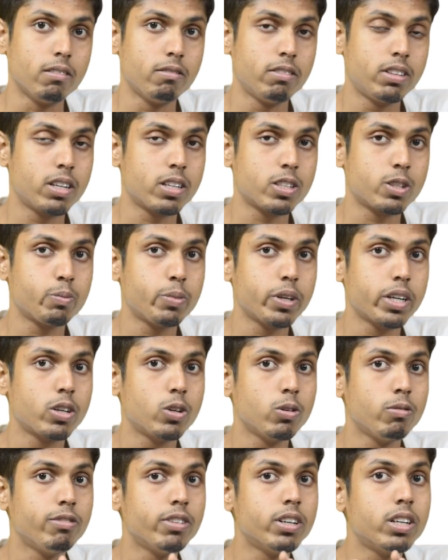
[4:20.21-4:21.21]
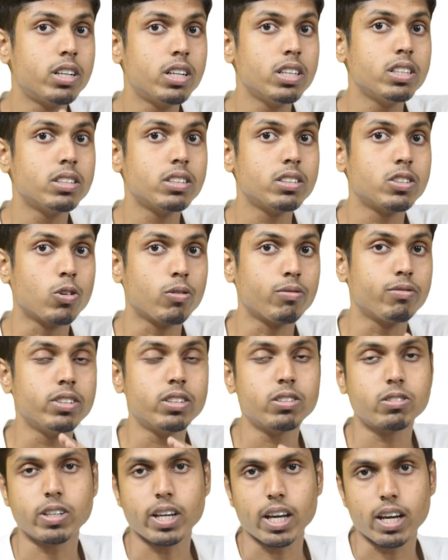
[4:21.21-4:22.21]
with respect to vertices of the
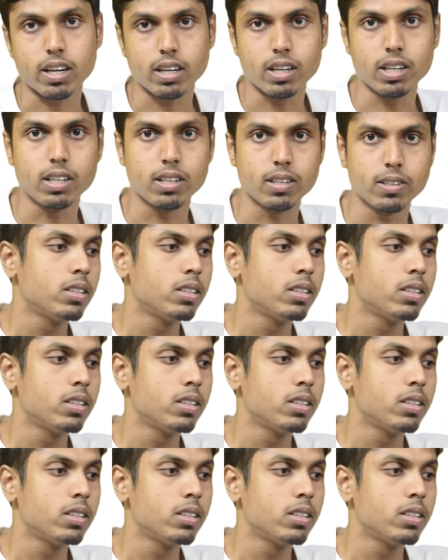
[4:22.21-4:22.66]
triangle.